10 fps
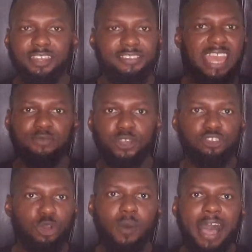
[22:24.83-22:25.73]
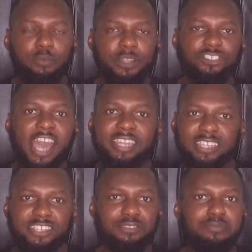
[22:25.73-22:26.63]
Never go out with
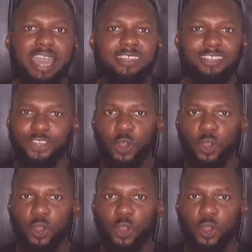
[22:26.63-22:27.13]
Chinese men,